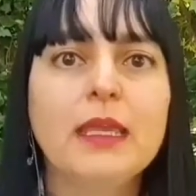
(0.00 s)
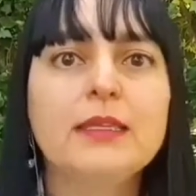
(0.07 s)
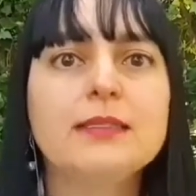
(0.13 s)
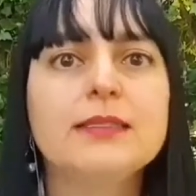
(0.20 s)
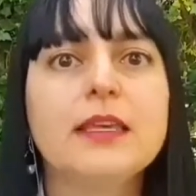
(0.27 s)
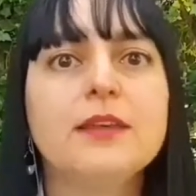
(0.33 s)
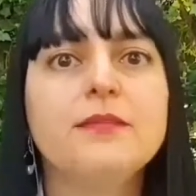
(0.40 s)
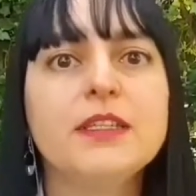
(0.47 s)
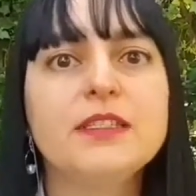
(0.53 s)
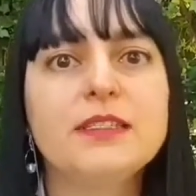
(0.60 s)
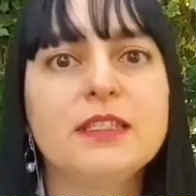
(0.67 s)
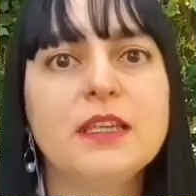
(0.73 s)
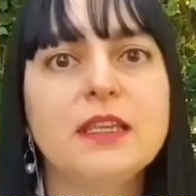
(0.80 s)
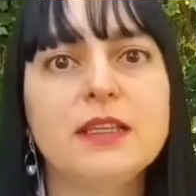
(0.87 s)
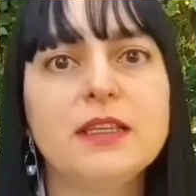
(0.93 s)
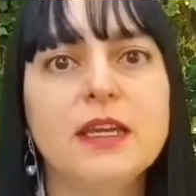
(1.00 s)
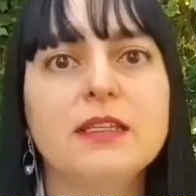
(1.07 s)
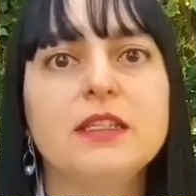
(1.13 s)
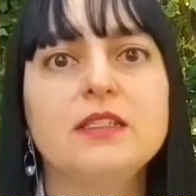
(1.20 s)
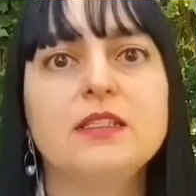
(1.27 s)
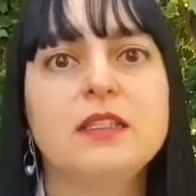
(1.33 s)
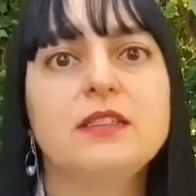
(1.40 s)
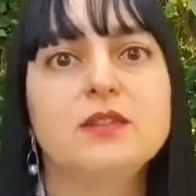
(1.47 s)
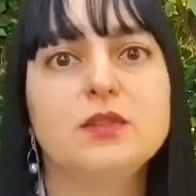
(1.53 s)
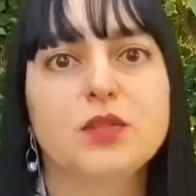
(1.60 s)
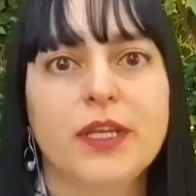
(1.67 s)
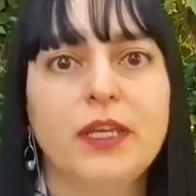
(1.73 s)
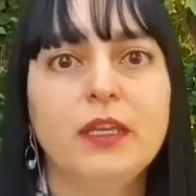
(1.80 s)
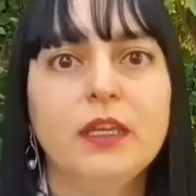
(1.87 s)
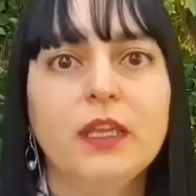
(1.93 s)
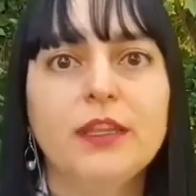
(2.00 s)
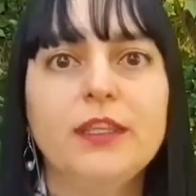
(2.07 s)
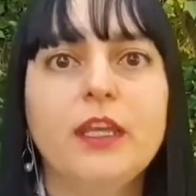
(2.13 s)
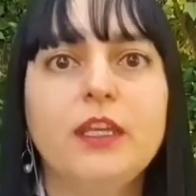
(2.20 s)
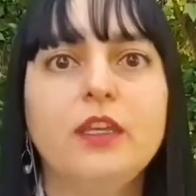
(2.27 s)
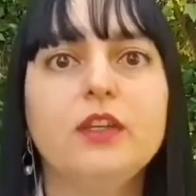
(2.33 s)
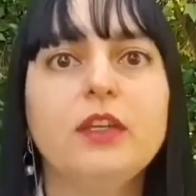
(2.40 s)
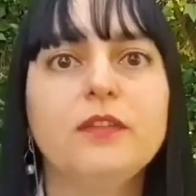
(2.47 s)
in 1793, the